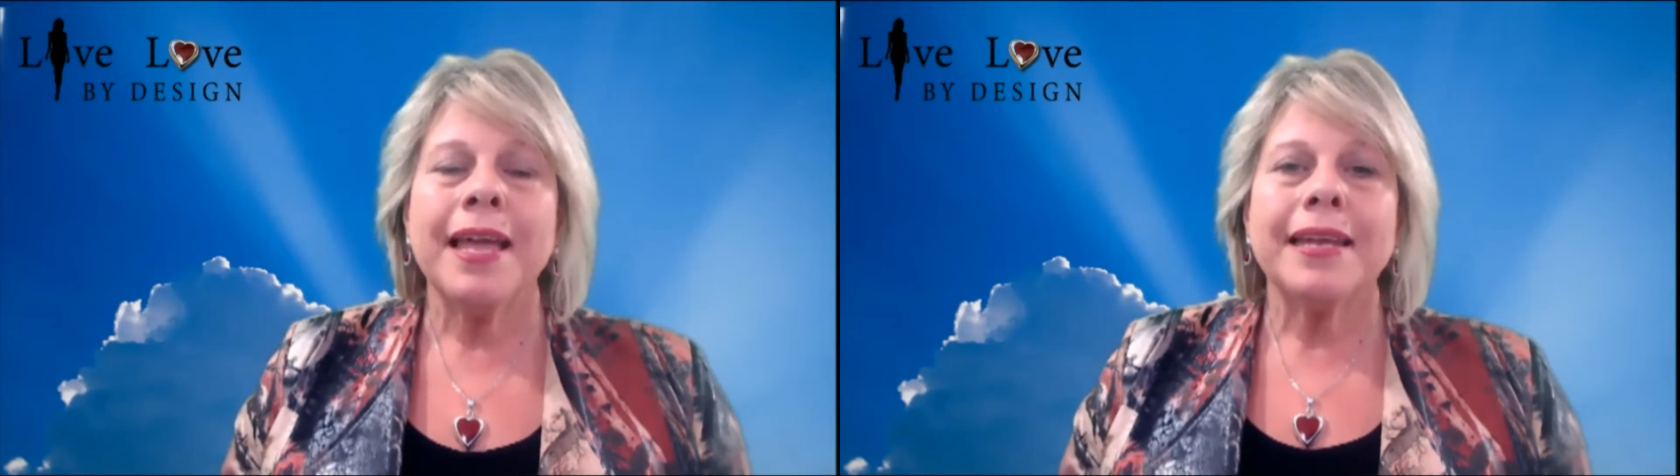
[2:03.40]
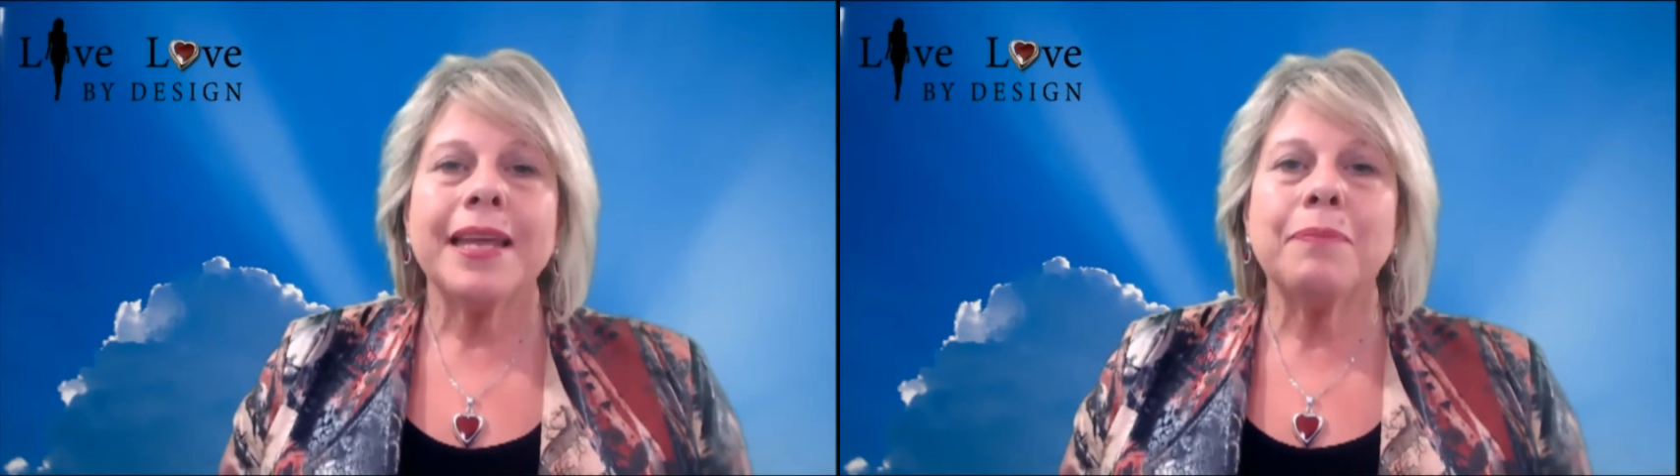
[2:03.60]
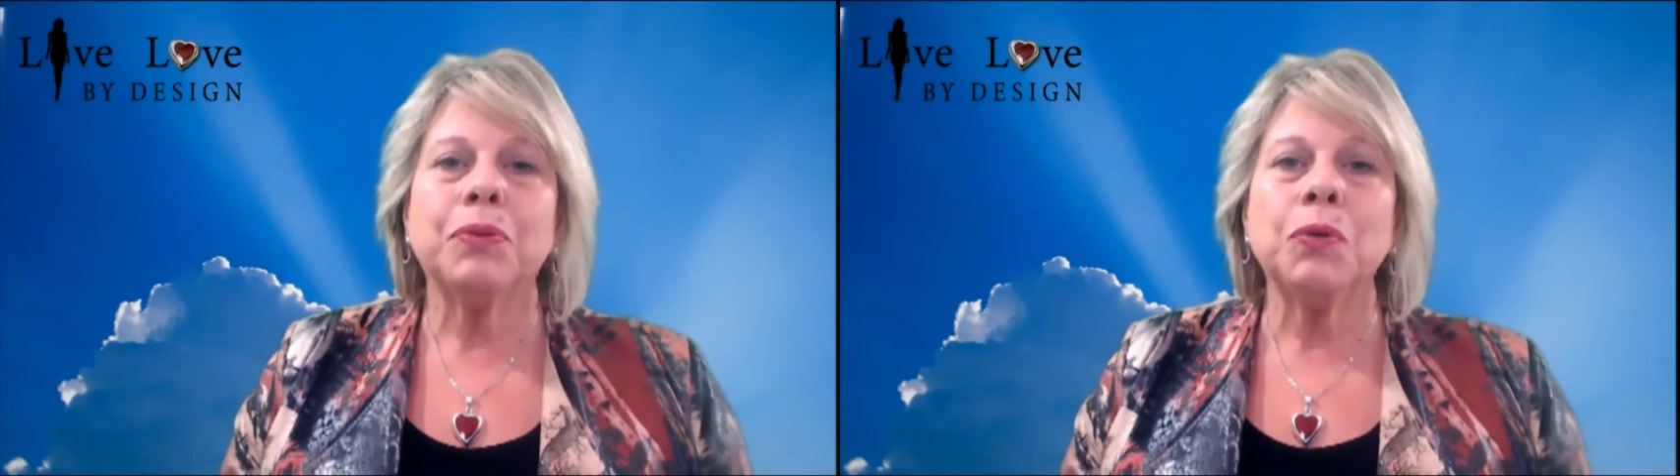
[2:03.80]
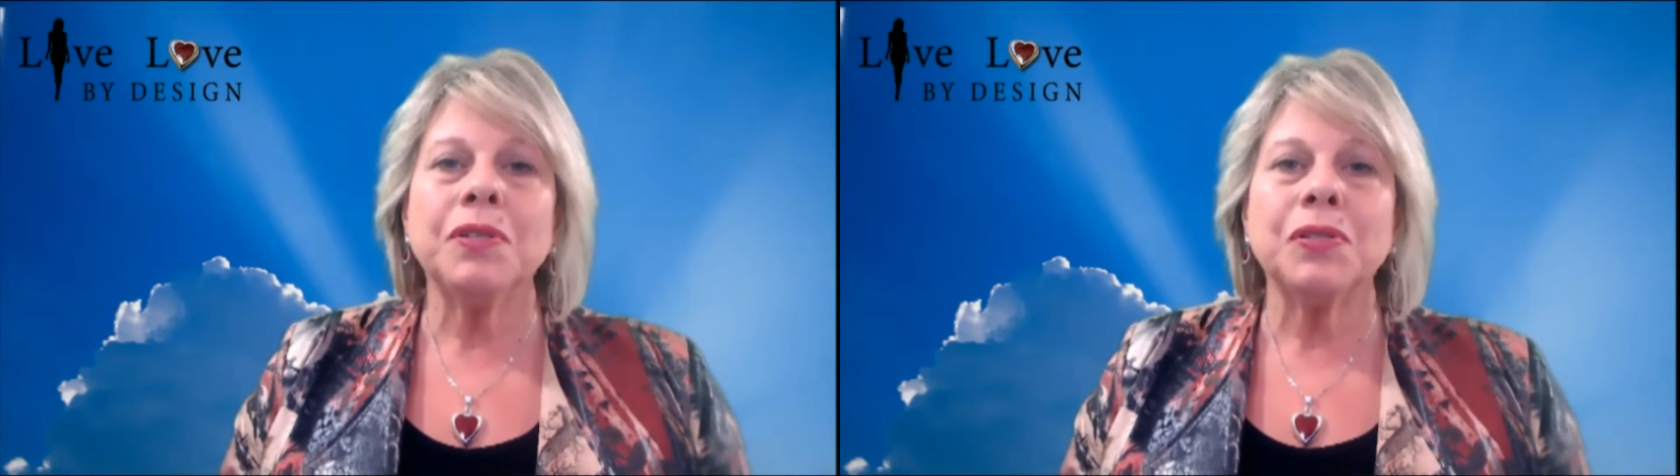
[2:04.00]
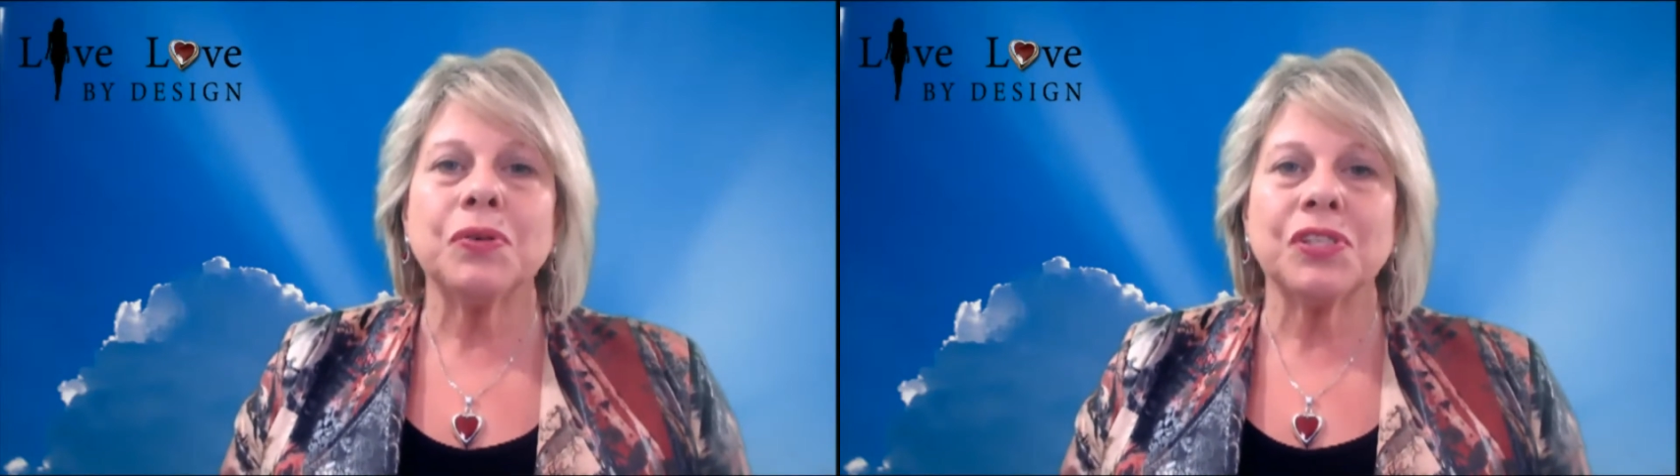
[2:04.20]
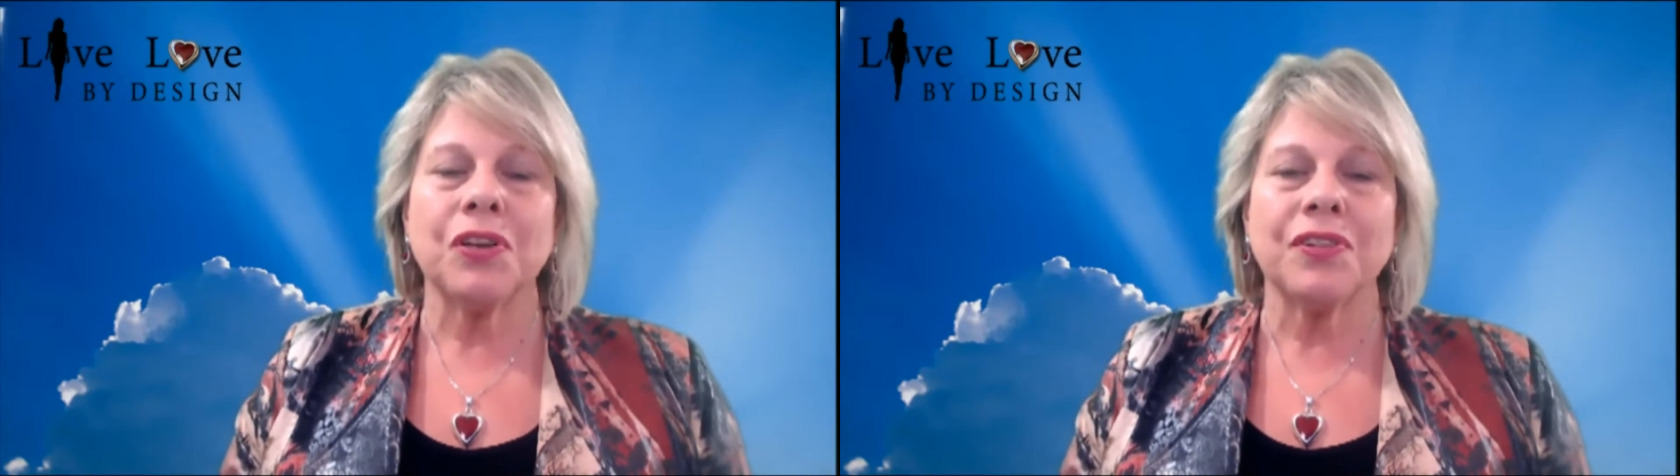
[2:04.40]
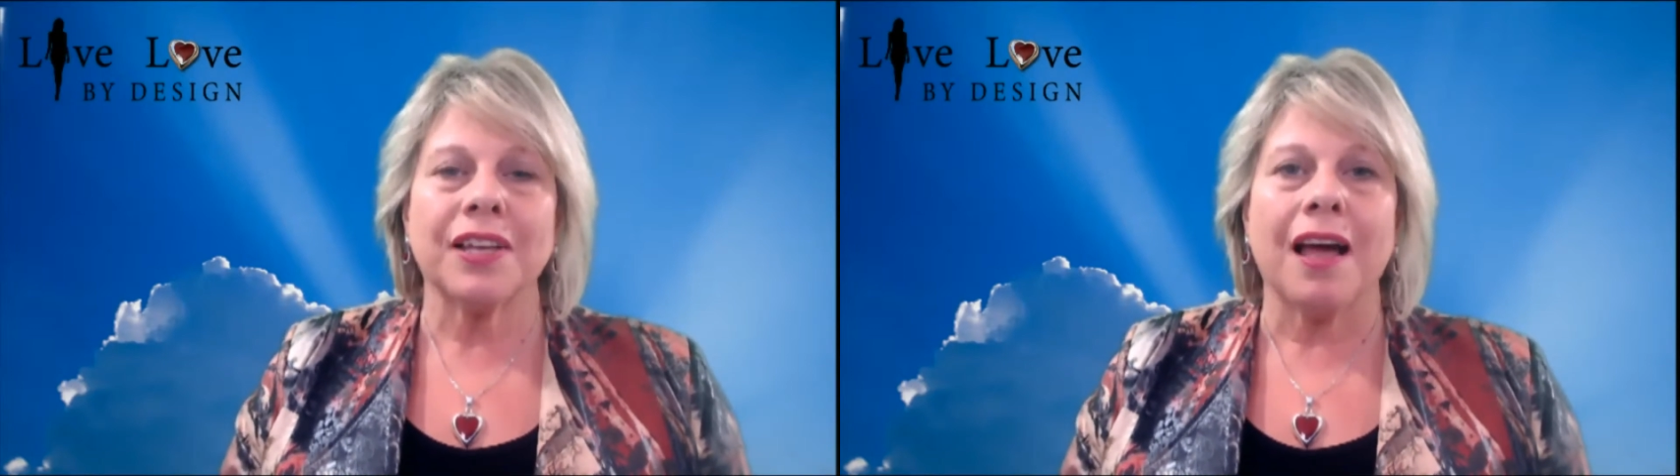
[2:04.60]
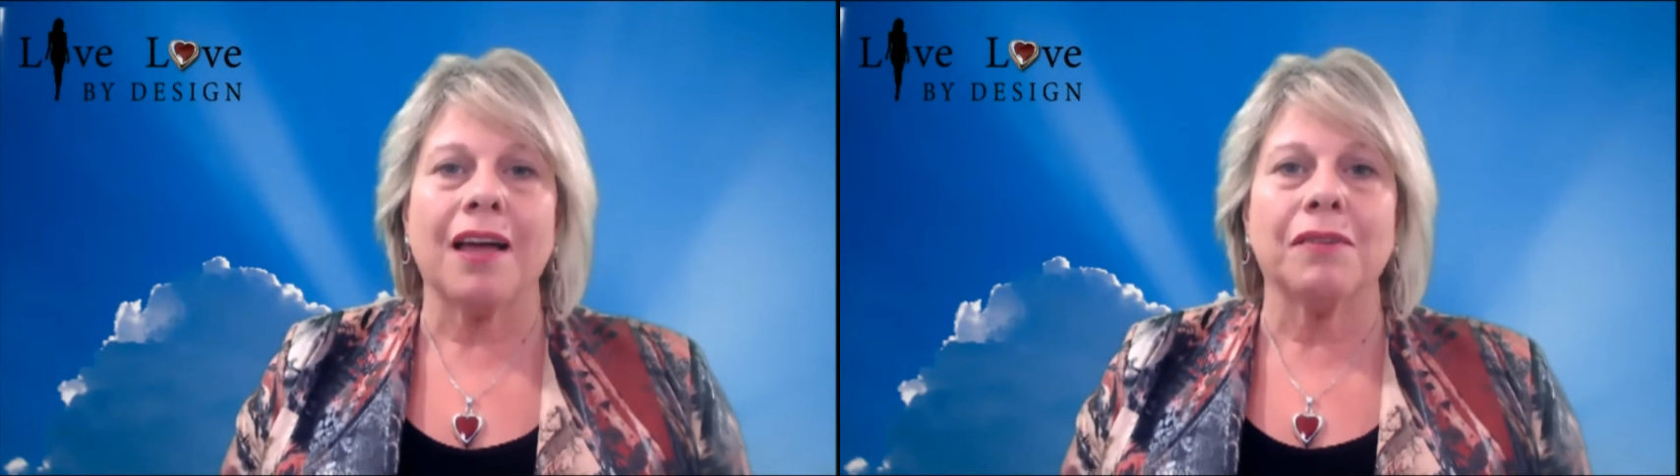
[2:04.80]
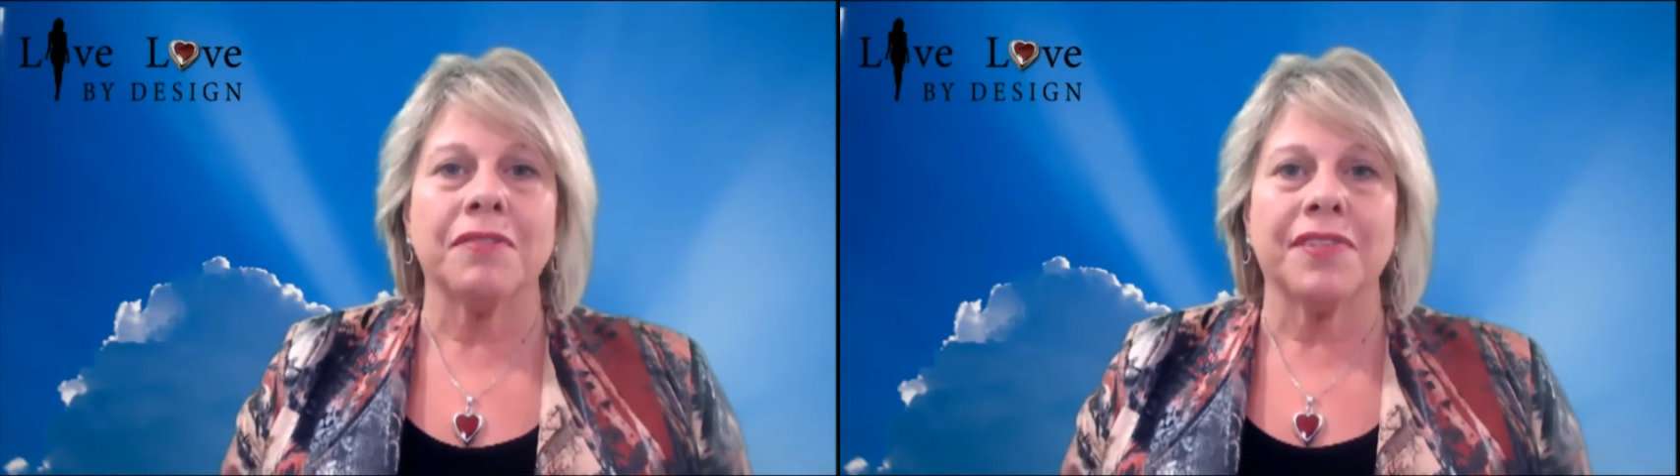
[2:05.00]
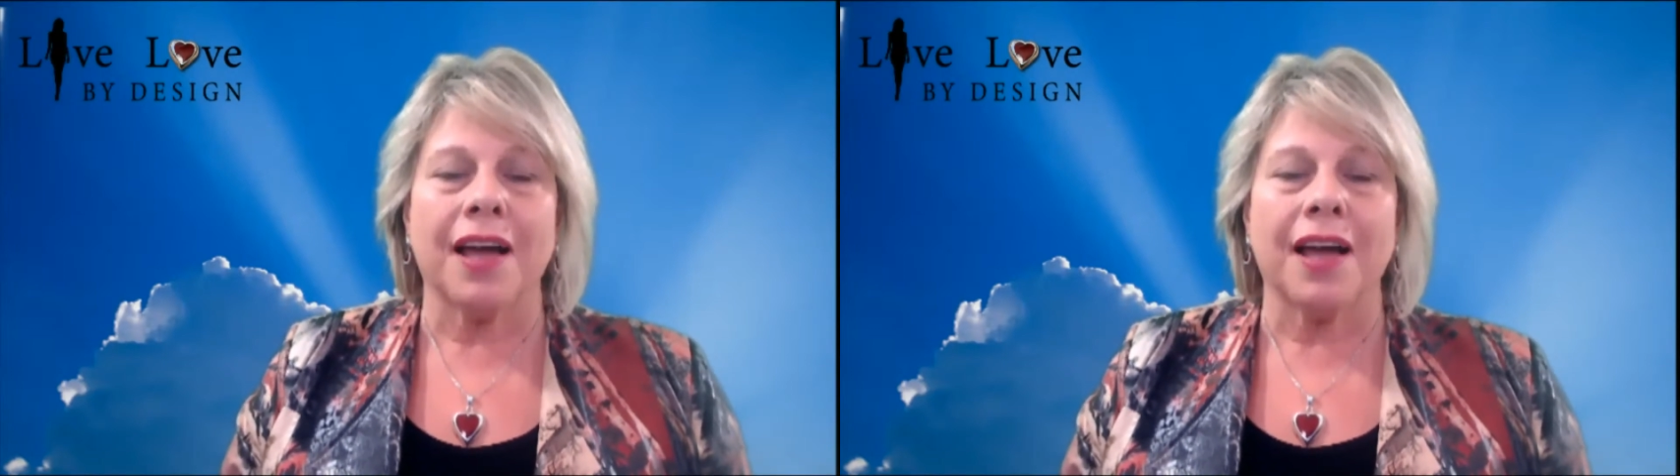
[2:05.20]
Now, blue is also the color of